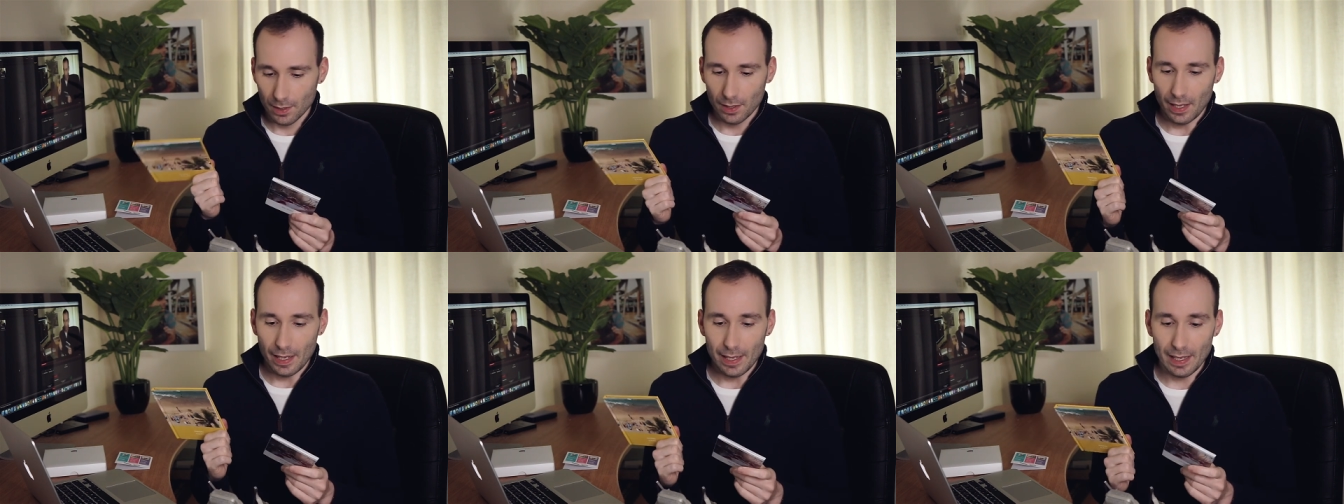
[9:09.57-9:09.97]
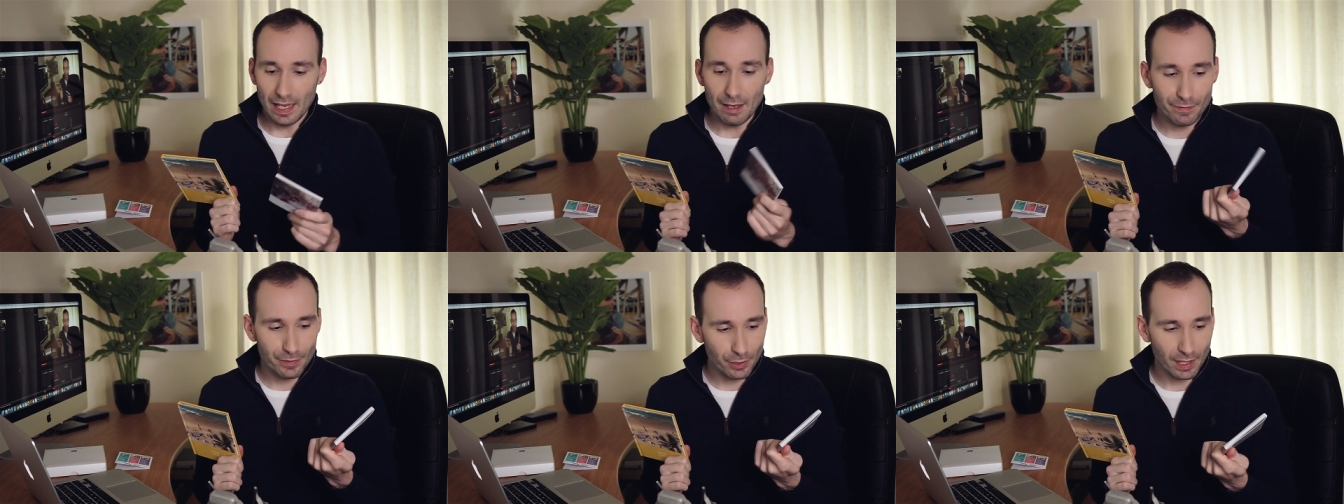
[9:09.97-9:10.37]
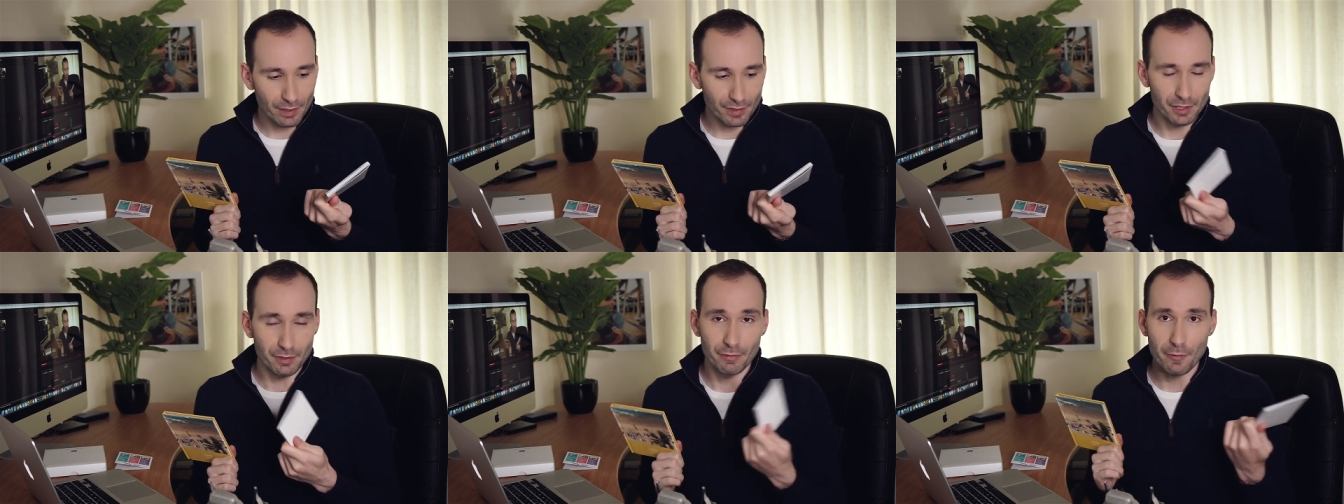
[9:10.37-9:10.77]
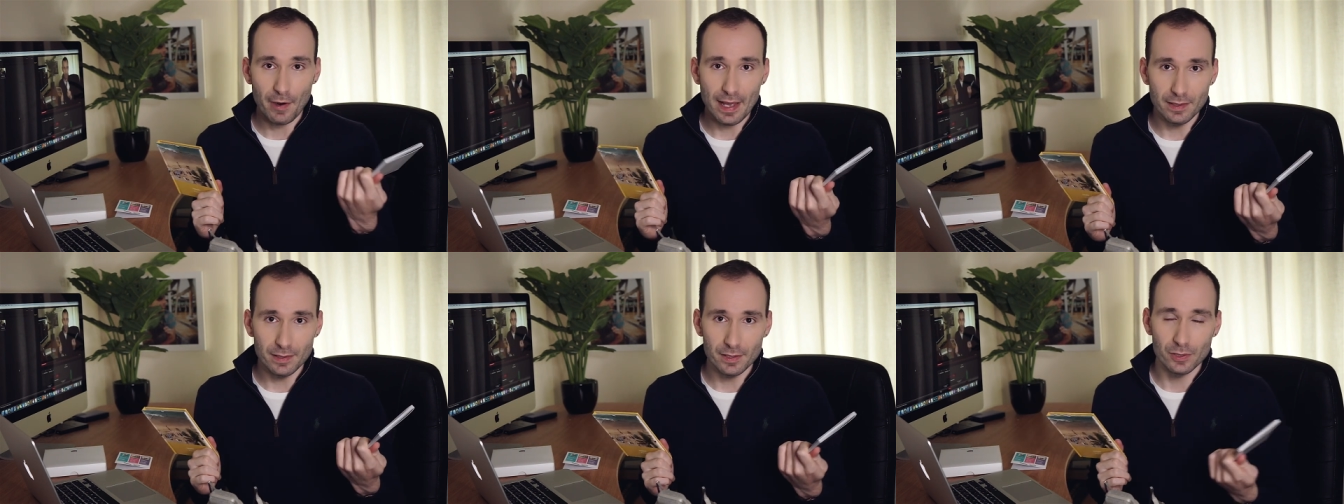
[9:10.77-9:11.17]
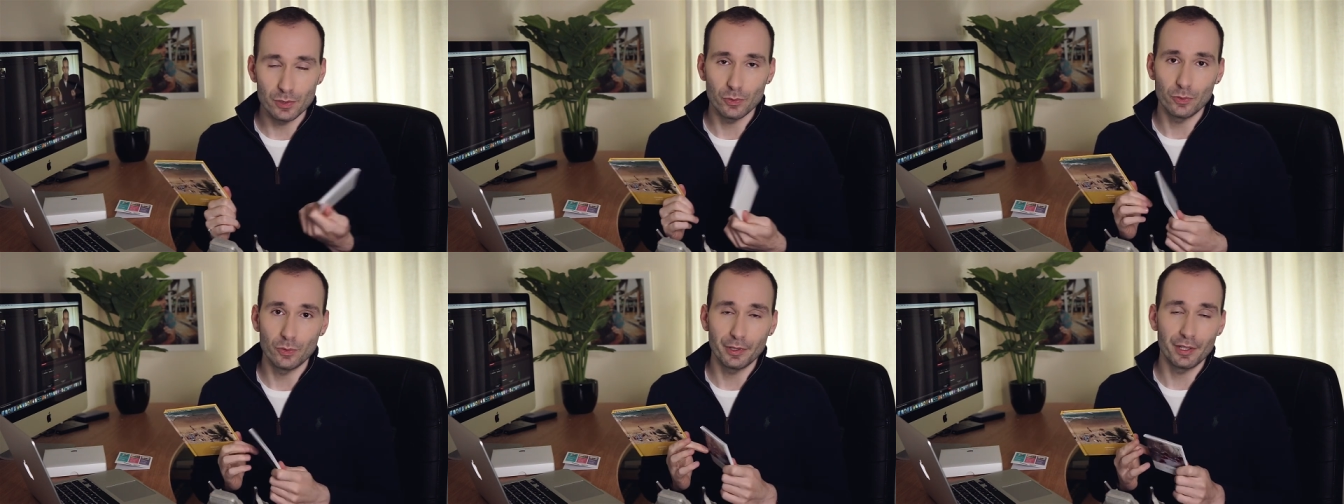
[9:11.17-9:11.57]
If you give it to friends
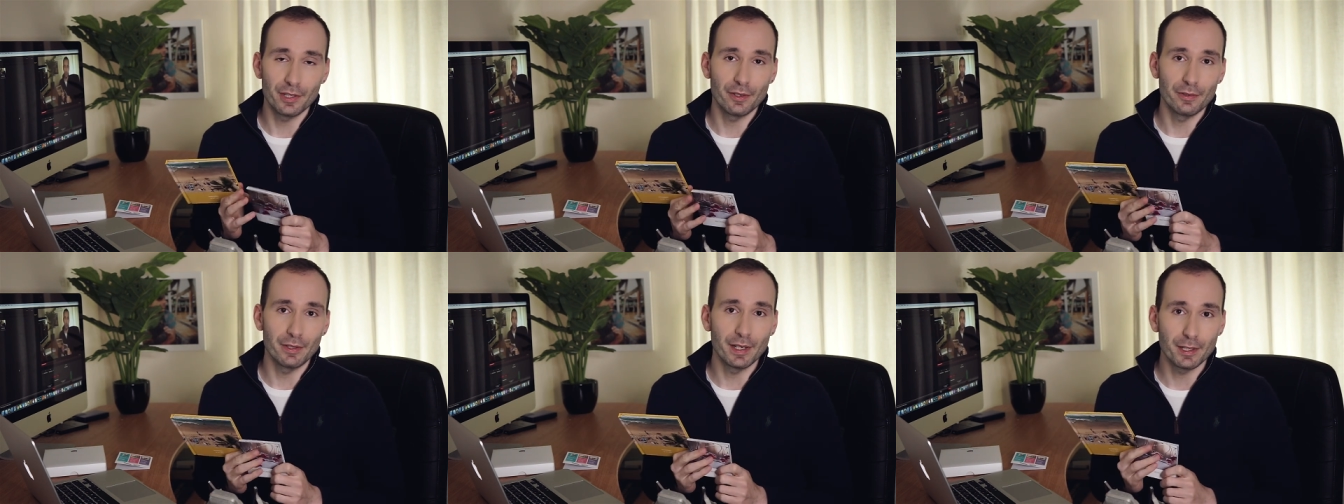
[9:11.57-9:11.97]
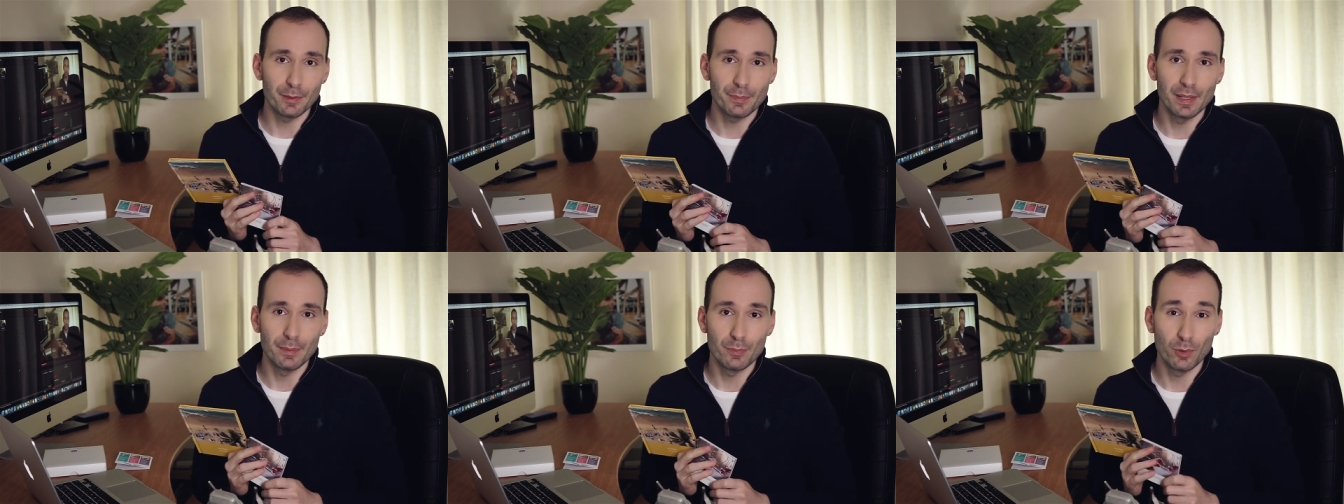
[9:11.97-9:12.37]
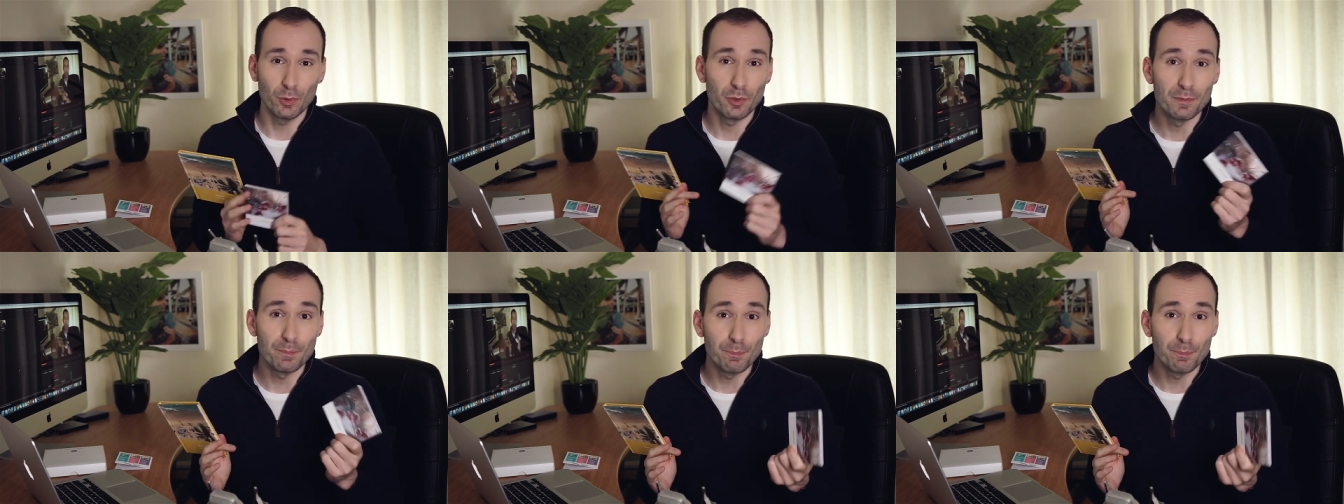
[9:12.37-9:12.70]
or, you know, younger people or